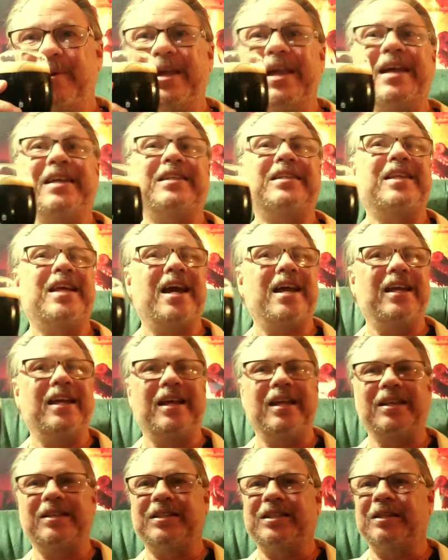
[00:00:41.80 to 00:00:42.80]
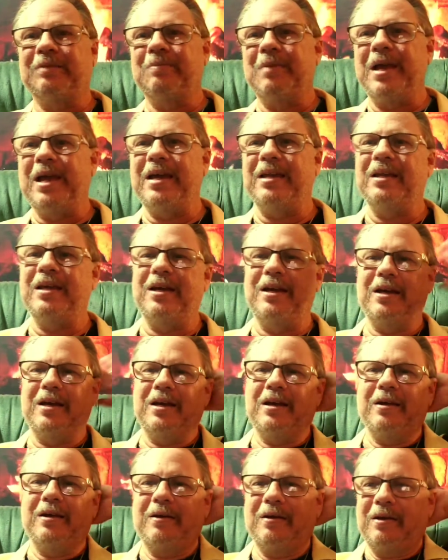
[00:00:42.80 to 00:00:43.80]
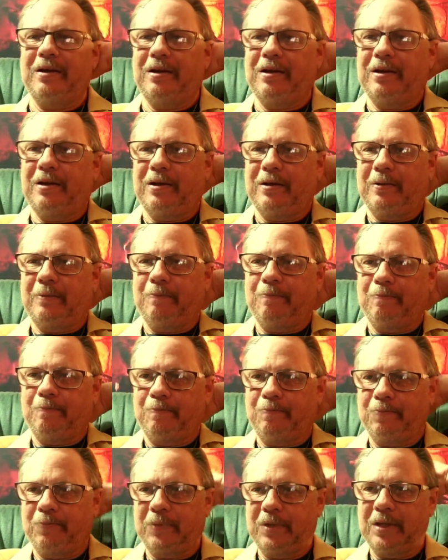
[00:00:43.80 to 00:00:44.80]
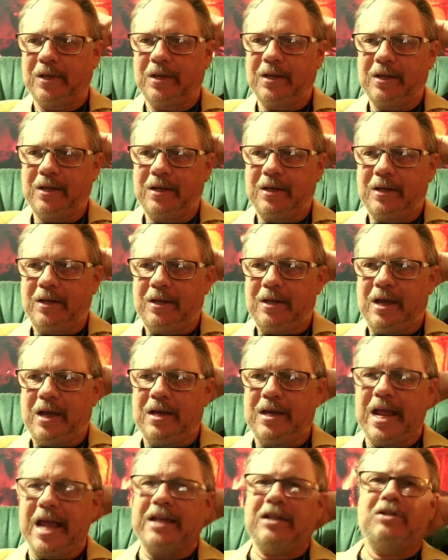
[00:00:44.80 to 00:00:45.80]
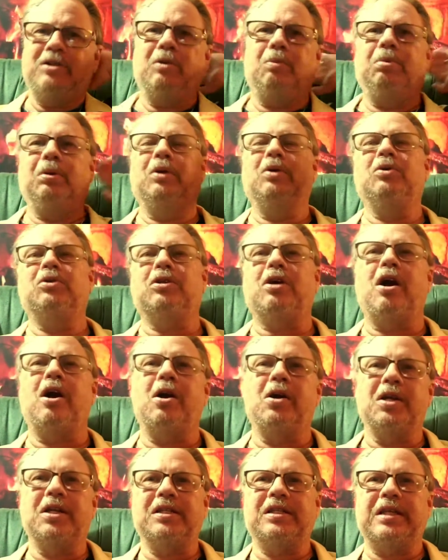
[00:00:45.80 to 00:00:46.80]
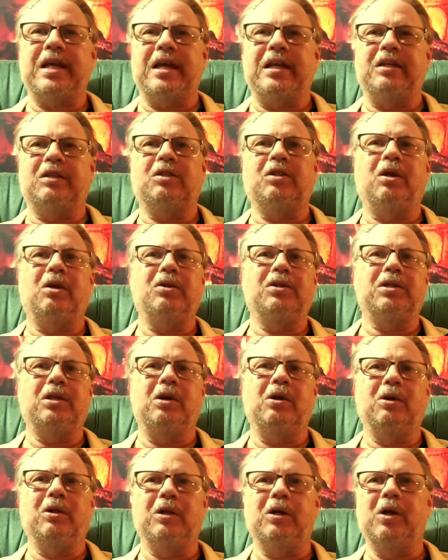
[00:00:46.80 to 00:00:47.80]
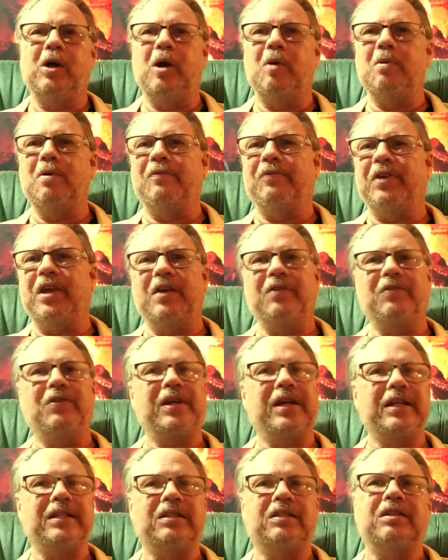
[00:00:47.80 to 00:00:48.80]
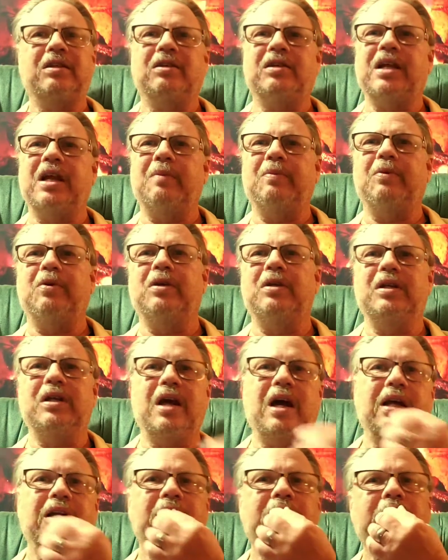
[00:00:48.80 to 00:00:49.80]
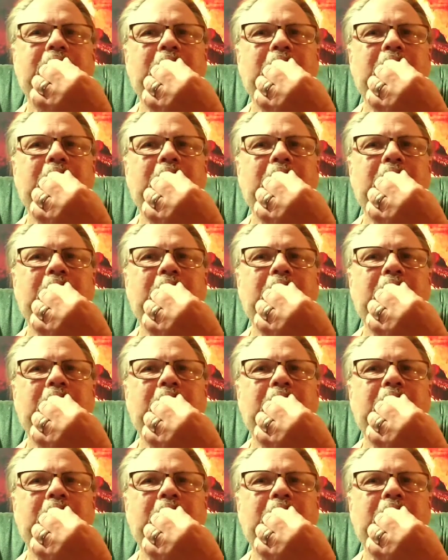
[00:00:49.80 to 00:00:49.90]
But yeah, Scott Ellison, man. A national blues artist out of Tulsa, Oklahoma. If he ever gets to your neighborhood, you ought